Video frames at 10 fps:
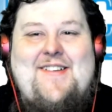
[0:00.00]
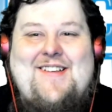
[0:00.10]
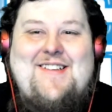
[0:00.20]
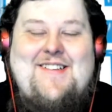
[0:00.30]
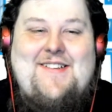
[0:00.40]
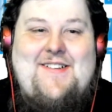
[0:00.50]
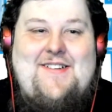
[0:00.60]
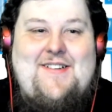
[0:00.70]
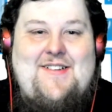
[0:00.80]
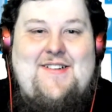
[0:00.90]

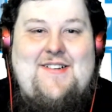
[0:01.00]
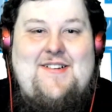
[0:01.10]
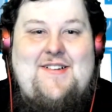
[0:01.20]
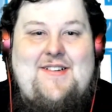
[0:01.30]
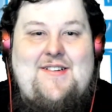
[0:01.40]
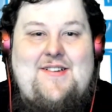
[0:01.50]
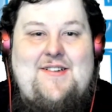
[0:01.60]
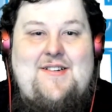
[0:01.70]
Nothing is said.